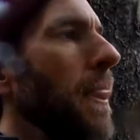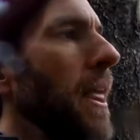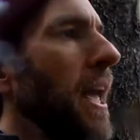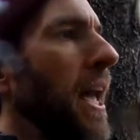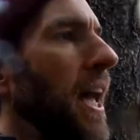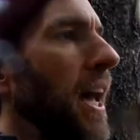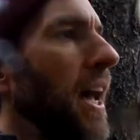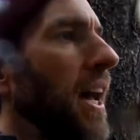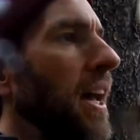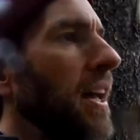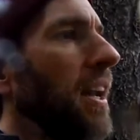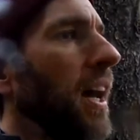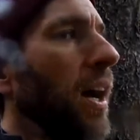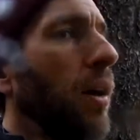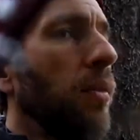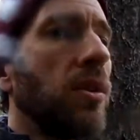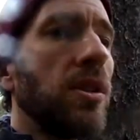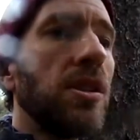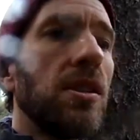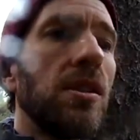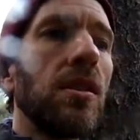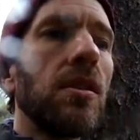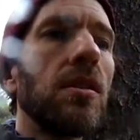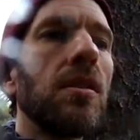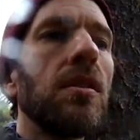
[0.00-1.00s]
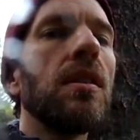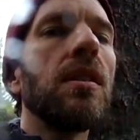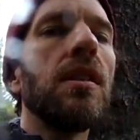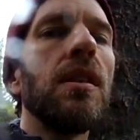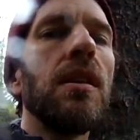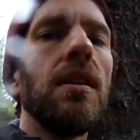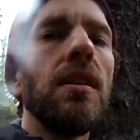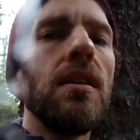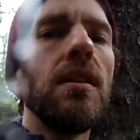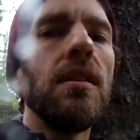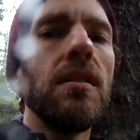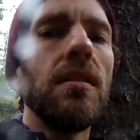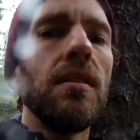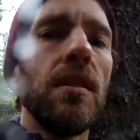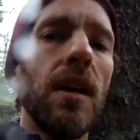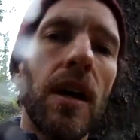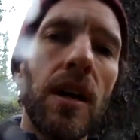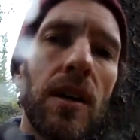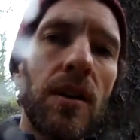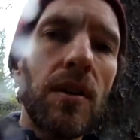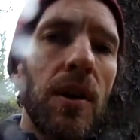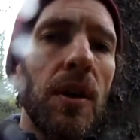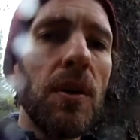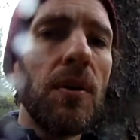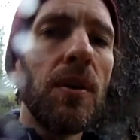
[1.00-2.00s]
And I would certainly
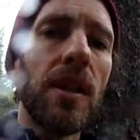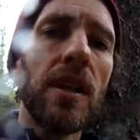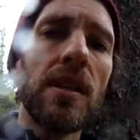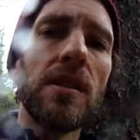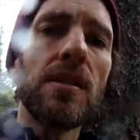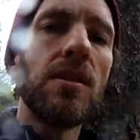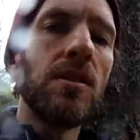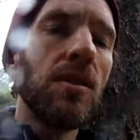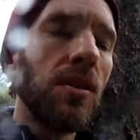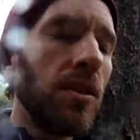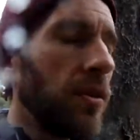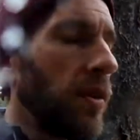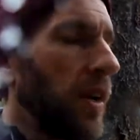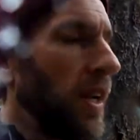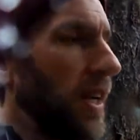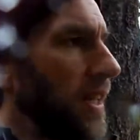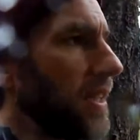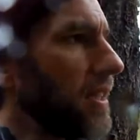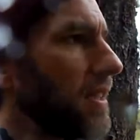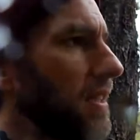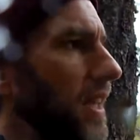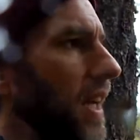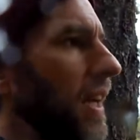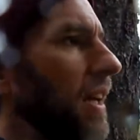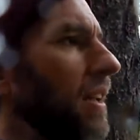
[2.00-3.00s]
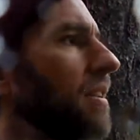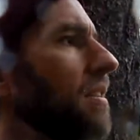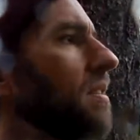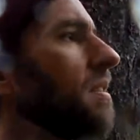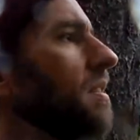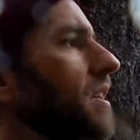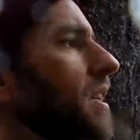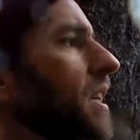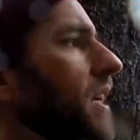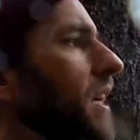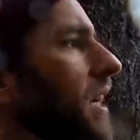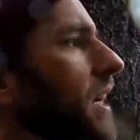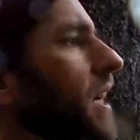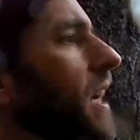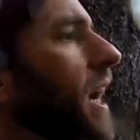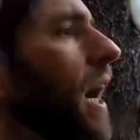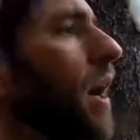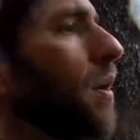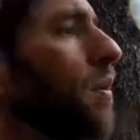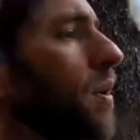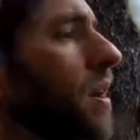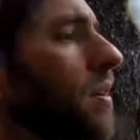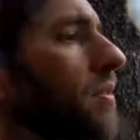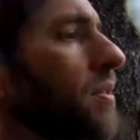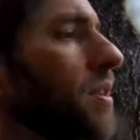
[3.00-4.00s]
agree with this to a great extent.
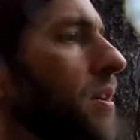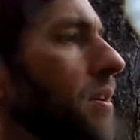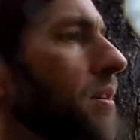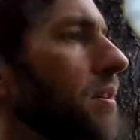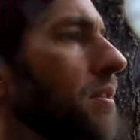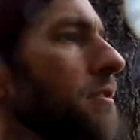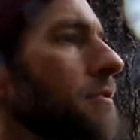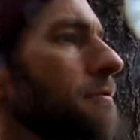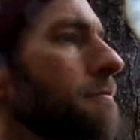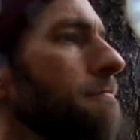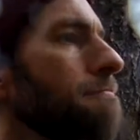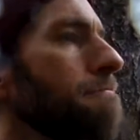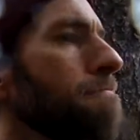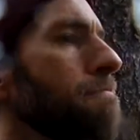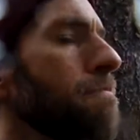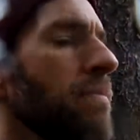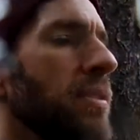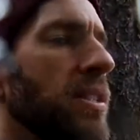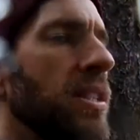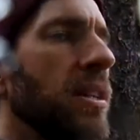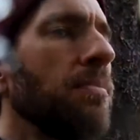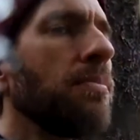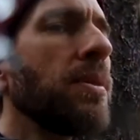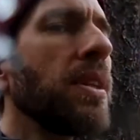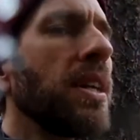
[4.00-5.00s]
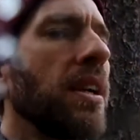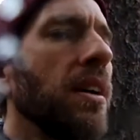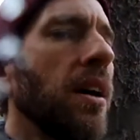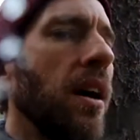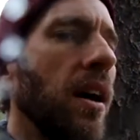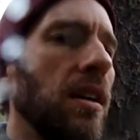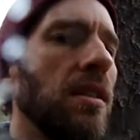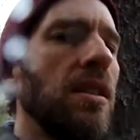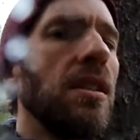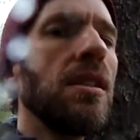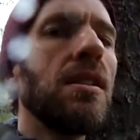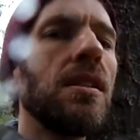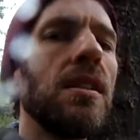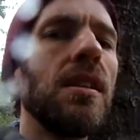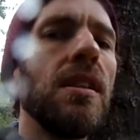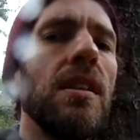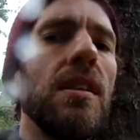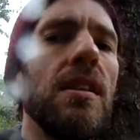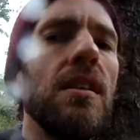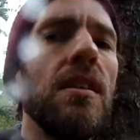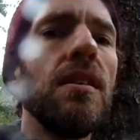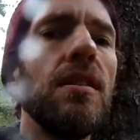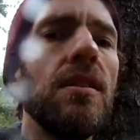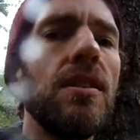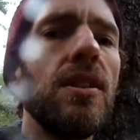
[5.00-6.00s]
However, simply
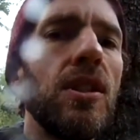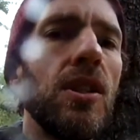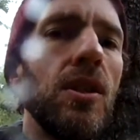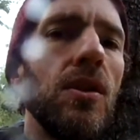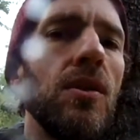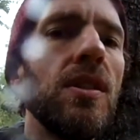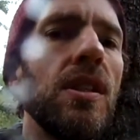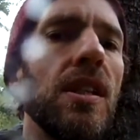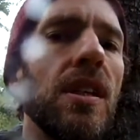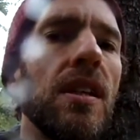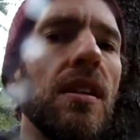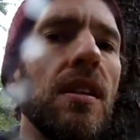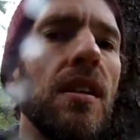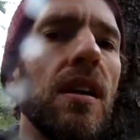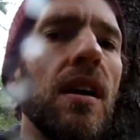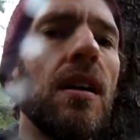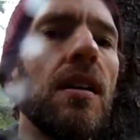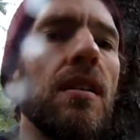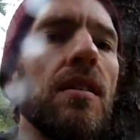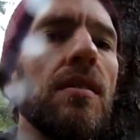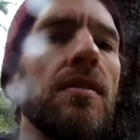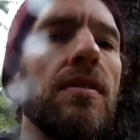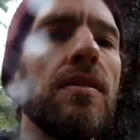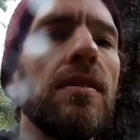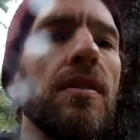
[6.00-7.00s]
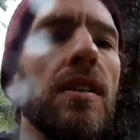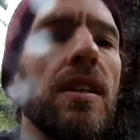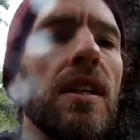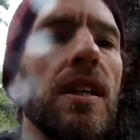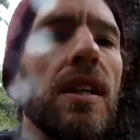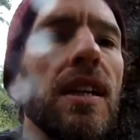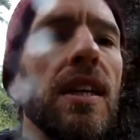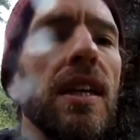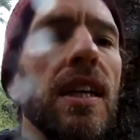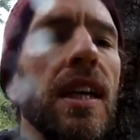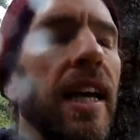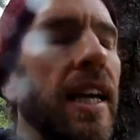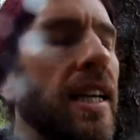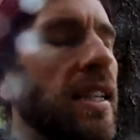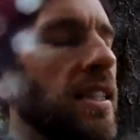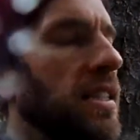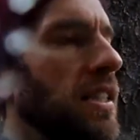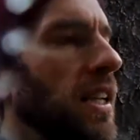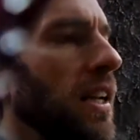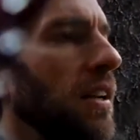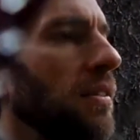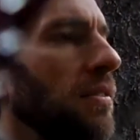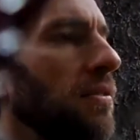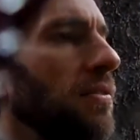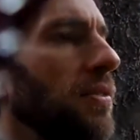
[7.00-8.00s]
consciously choosing love
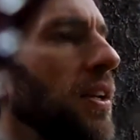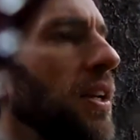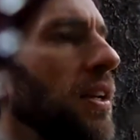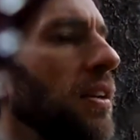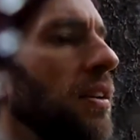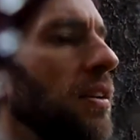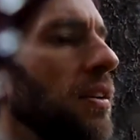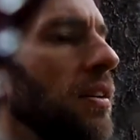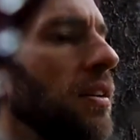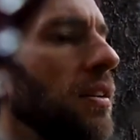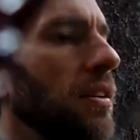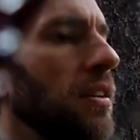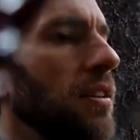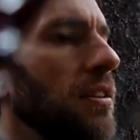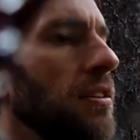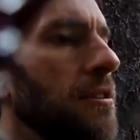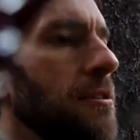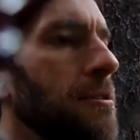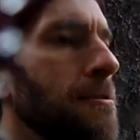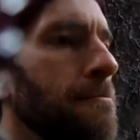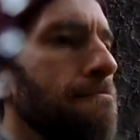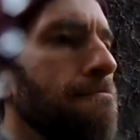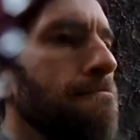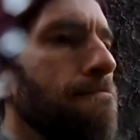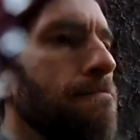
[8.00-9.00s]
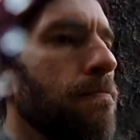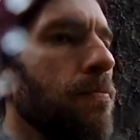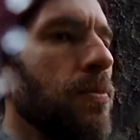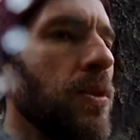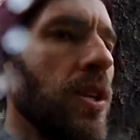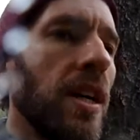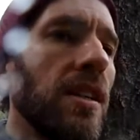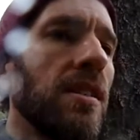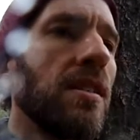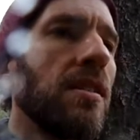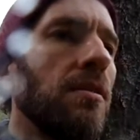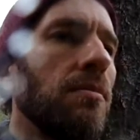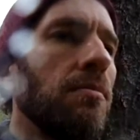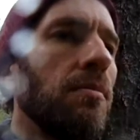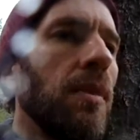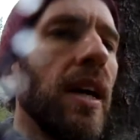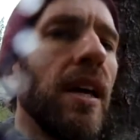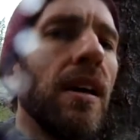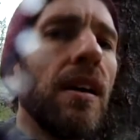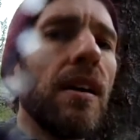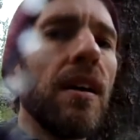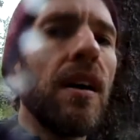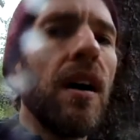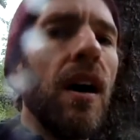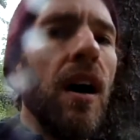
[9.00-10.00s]
instead of fear doesn't
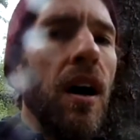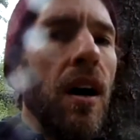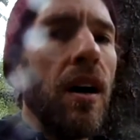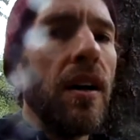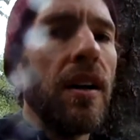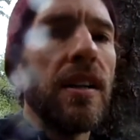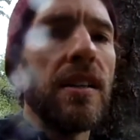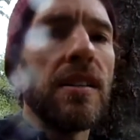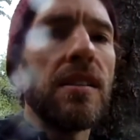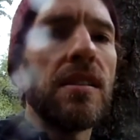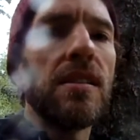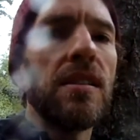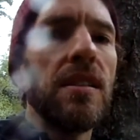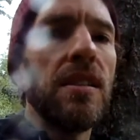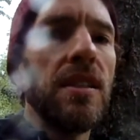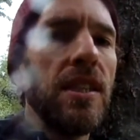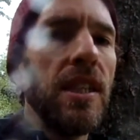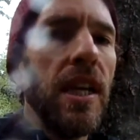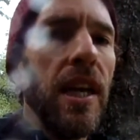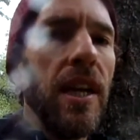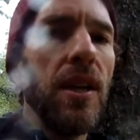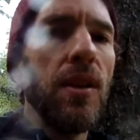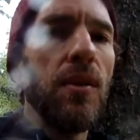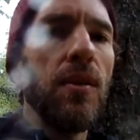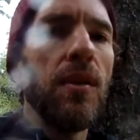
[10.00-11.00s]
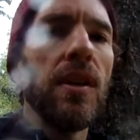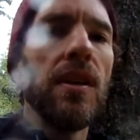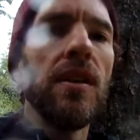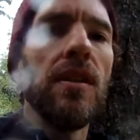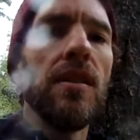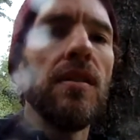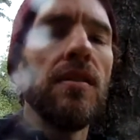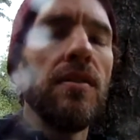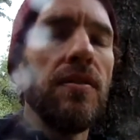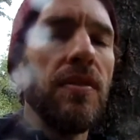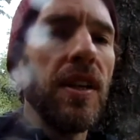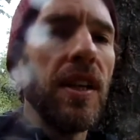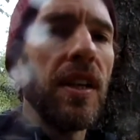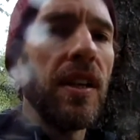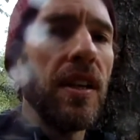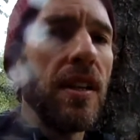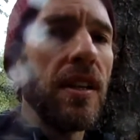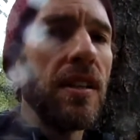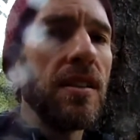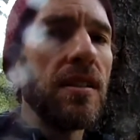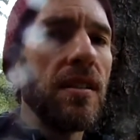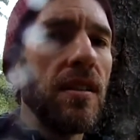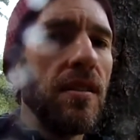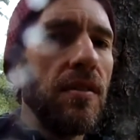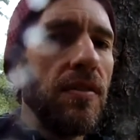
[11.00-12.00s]
make honest, genuine
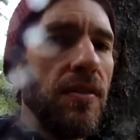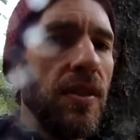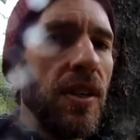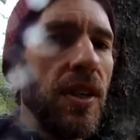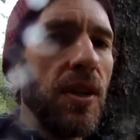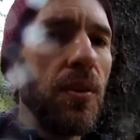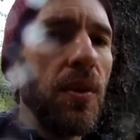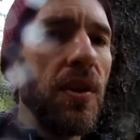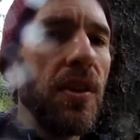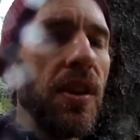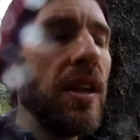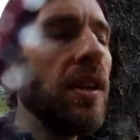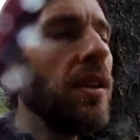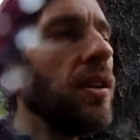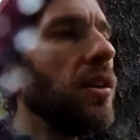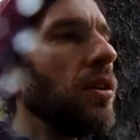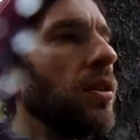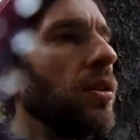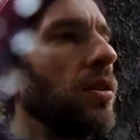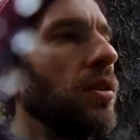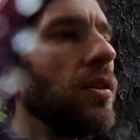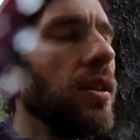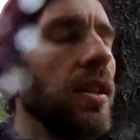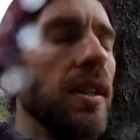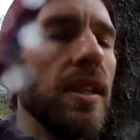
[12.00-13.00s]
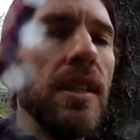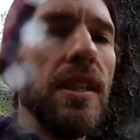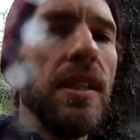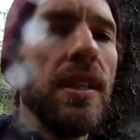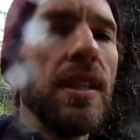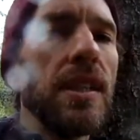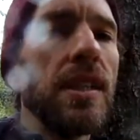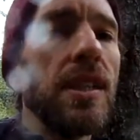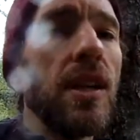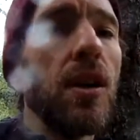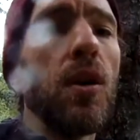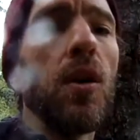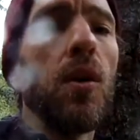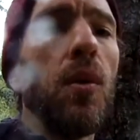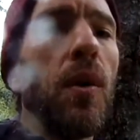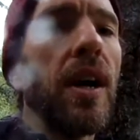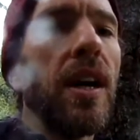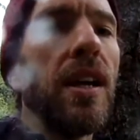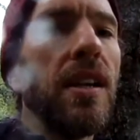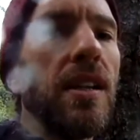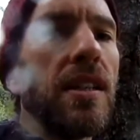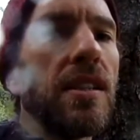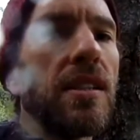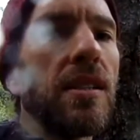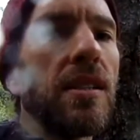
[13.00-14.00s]
feelings of fear within you go away and